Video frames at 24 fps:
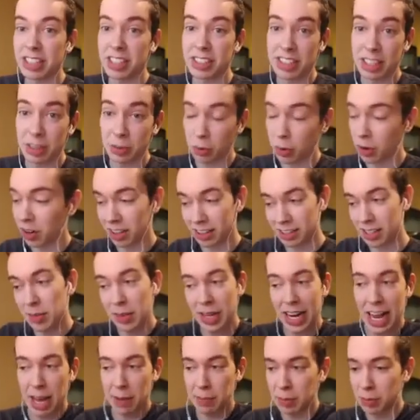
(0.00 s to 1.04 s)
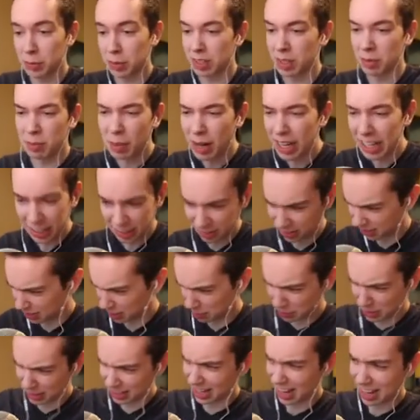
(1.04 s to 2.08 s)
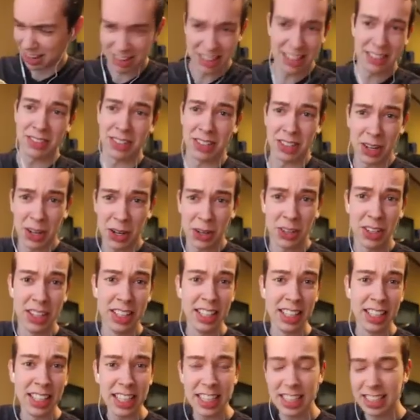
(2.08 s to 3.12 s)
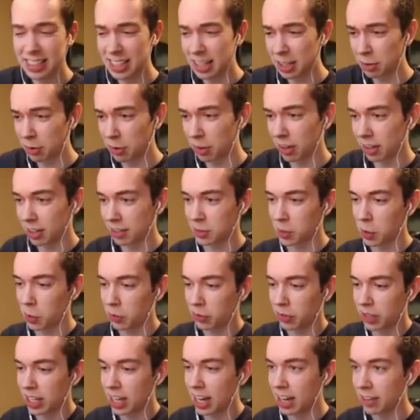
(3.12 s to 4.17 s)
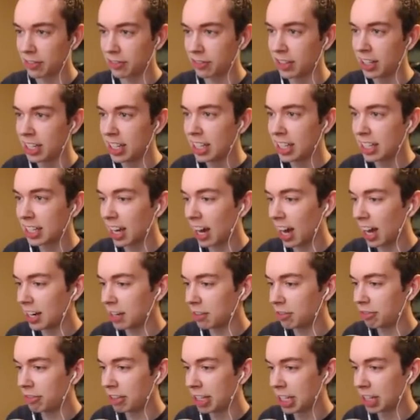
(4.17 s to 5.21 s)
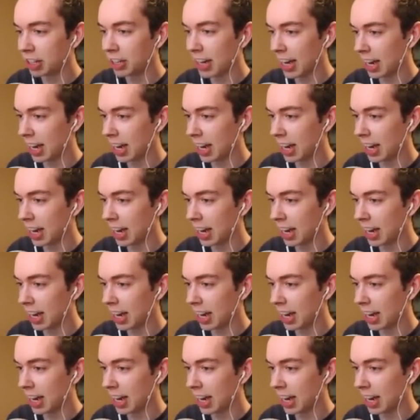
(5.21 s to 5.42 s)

it just didn't work. Something happened with the mic or something, I don't even know. It just didn't work, so hopefully I've gotten it figured